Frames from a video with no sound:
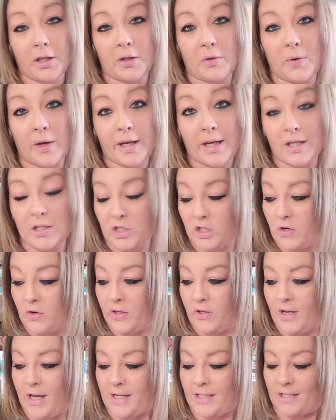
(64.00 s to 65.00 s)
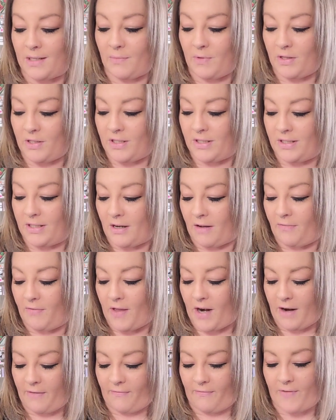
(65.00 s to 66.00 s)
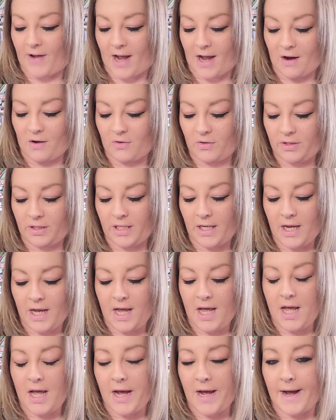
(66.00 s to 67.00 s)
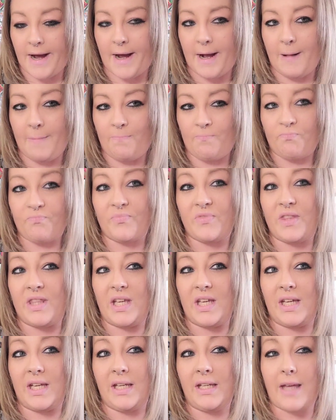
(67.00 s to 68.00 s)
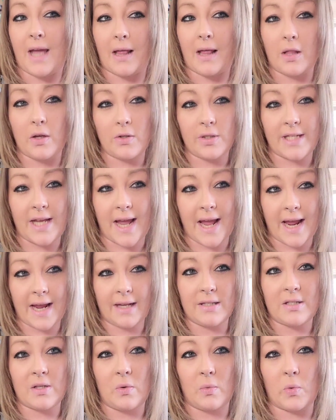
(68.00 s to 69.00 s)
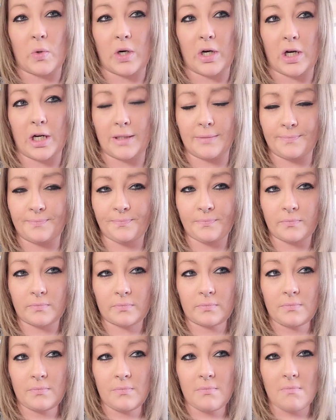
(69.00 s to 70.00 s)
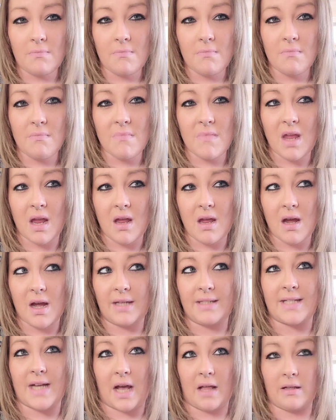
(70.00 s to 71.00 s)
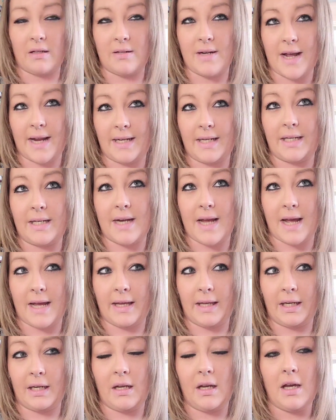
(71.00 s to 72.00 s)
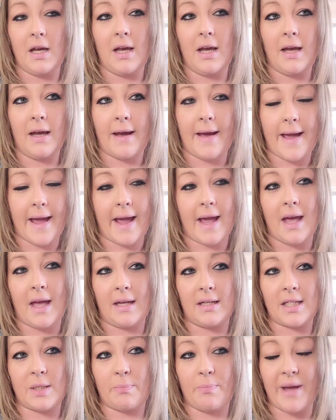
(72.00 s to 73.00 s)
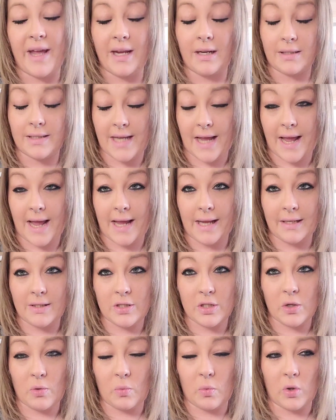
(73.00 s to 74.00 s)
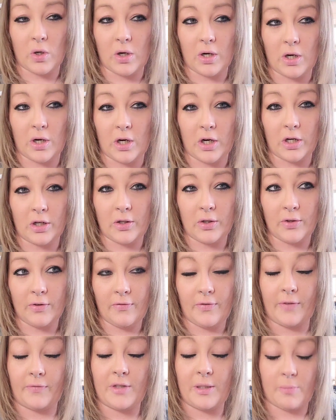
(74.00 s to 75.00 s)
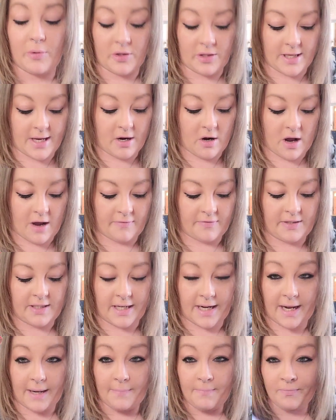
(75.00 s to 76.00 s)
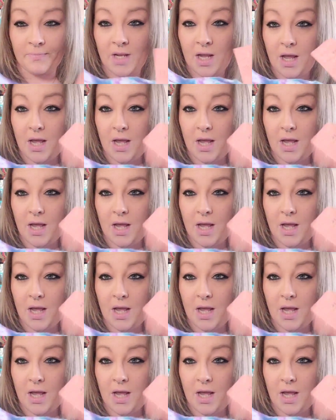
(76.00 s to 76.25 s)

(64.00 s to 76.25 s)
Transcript: really quick and show you guys some of the stuff that I found. Um, the yellow tags were $1.99 and pink tags were 50% off today.